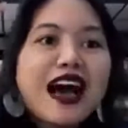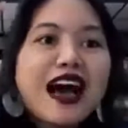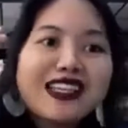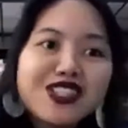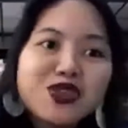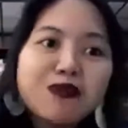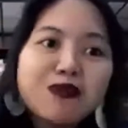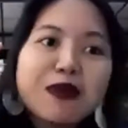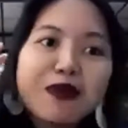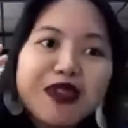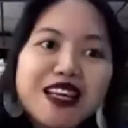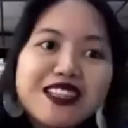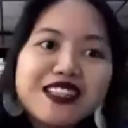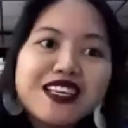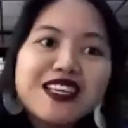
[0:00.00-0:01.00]
has to be
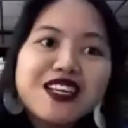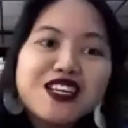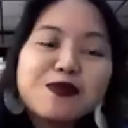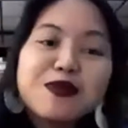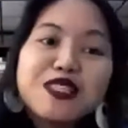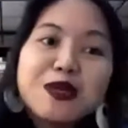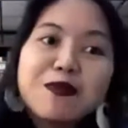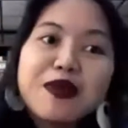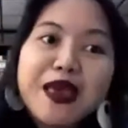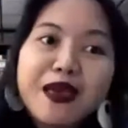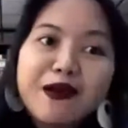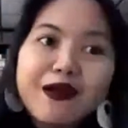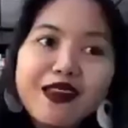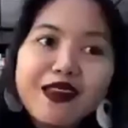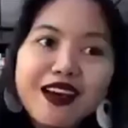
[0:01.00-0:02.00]
planted in a
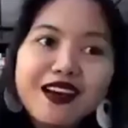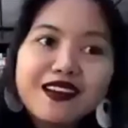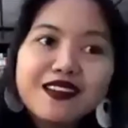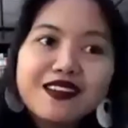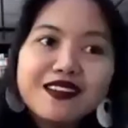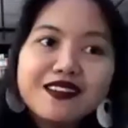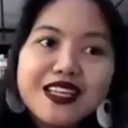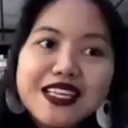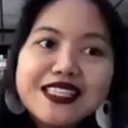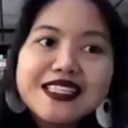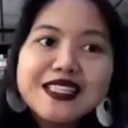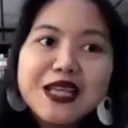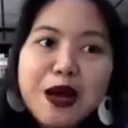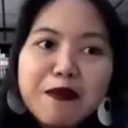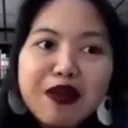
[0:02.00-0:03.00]
specific area that
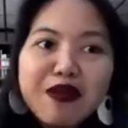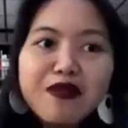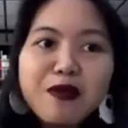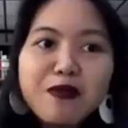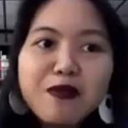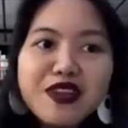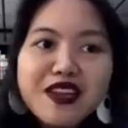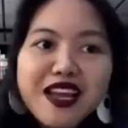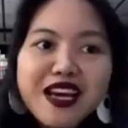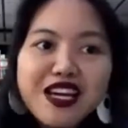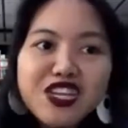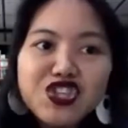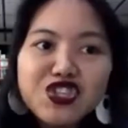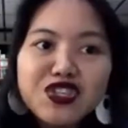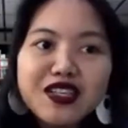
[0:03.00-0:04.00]
is coming from the
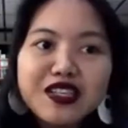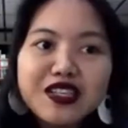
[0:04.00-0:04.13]
national.